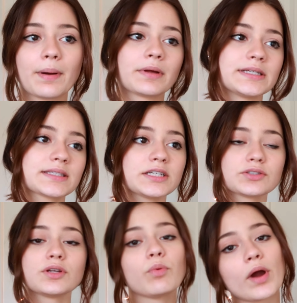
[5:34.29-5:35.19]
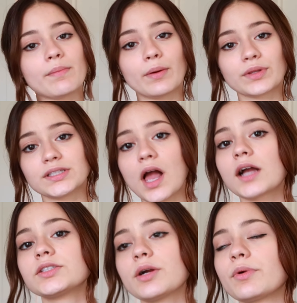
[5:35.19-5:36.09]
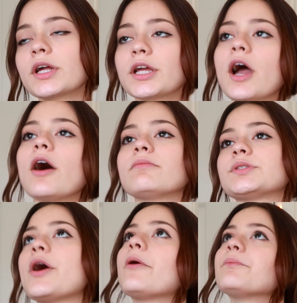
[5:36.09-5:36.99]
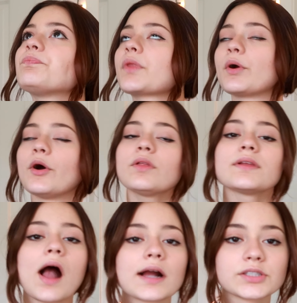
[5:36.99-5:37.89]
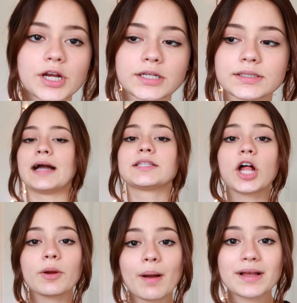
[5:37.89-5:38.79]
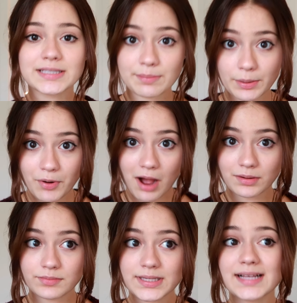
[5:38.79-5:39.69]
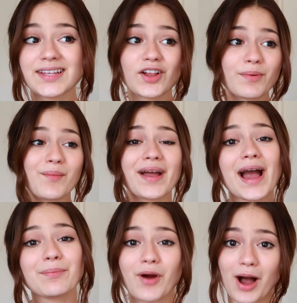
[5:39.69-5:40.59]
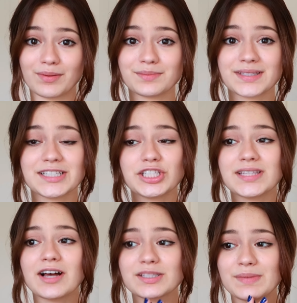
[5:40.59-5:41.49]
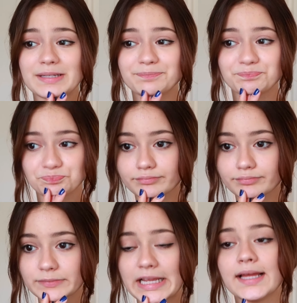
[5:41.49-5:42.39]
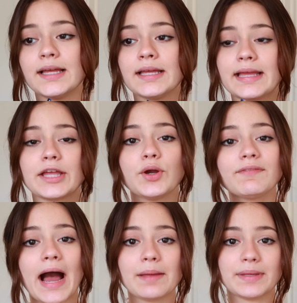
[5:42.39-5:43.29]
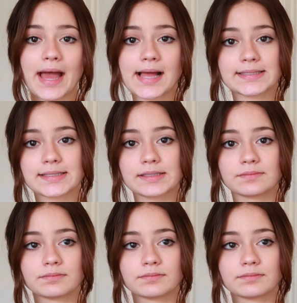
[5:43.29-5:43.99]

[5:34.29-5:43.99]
I'm gonna schedule an appointment with the doctor and we're gonna go. So I go to the doctor's. I tell her about my stomach problems. I tell her about my eye problems. And she tells me, yeah, you have IBS.